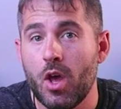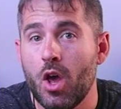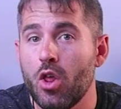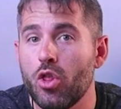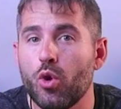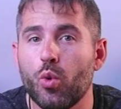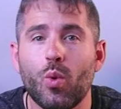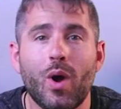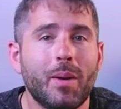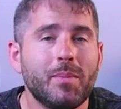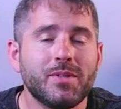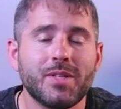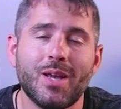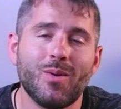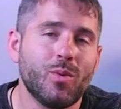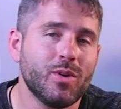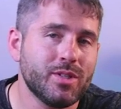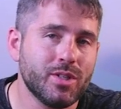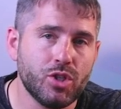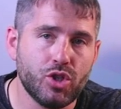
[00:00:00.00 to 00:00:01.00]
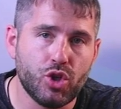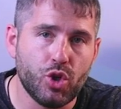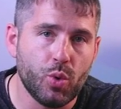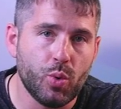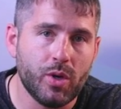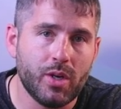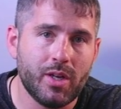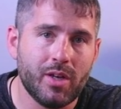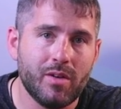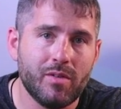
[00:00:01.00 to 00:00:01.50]
The website was
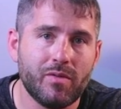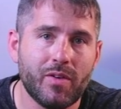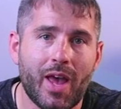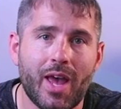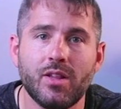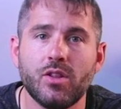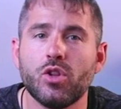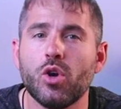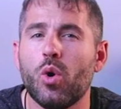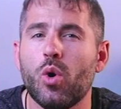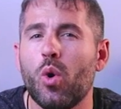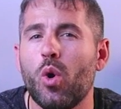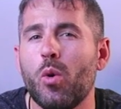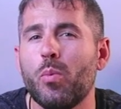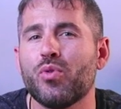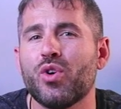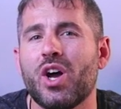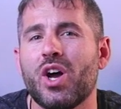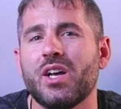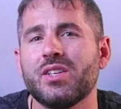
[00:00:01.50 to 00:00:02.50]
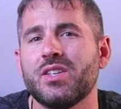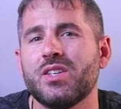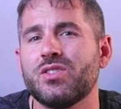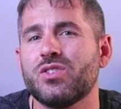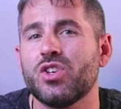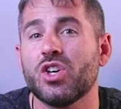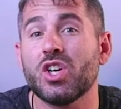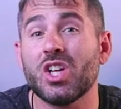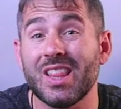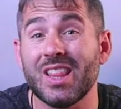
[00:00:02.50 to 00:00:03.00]
intuitive, and the whole process
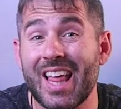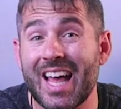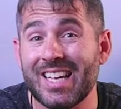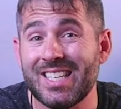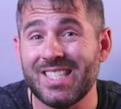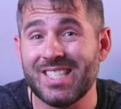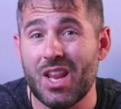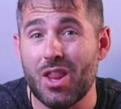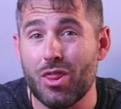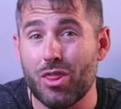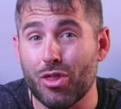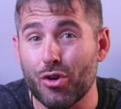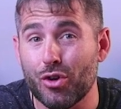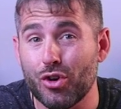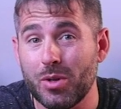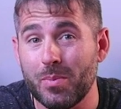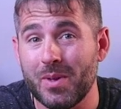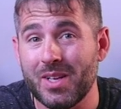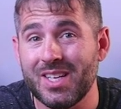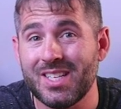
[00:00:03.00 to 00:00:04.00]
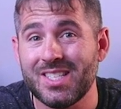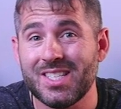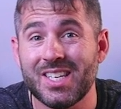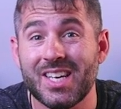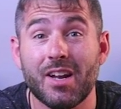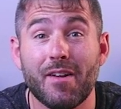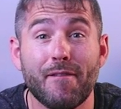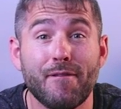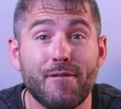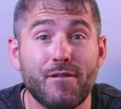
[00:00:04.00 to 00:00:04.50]
took less than 30 minutes to
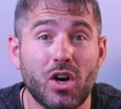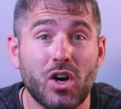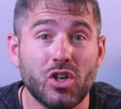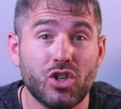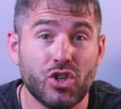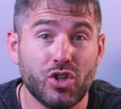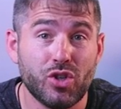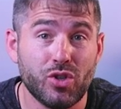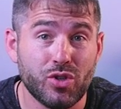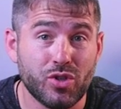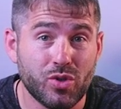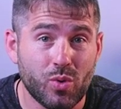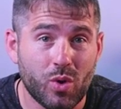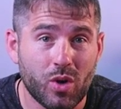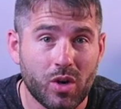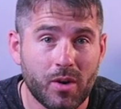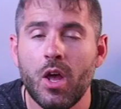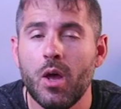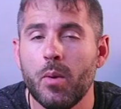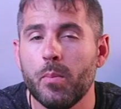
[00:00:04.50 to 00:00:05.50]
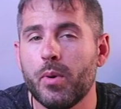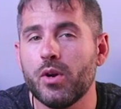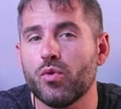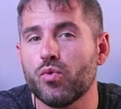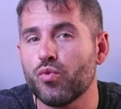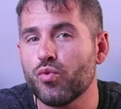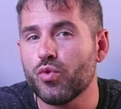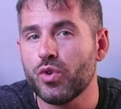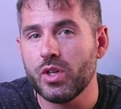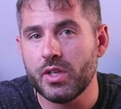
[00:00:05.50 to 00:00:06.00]
get a functional store, but
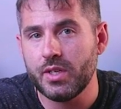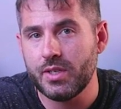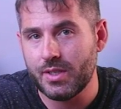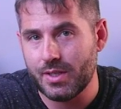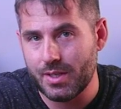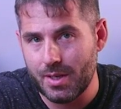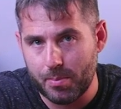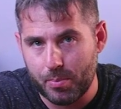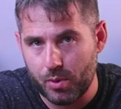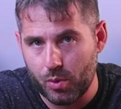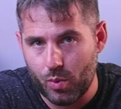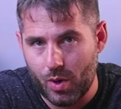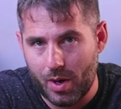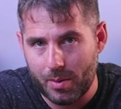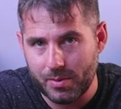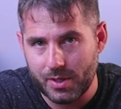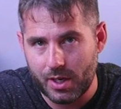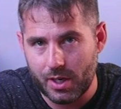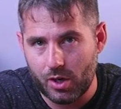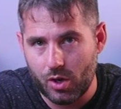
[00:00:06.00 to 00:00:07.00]
really simple website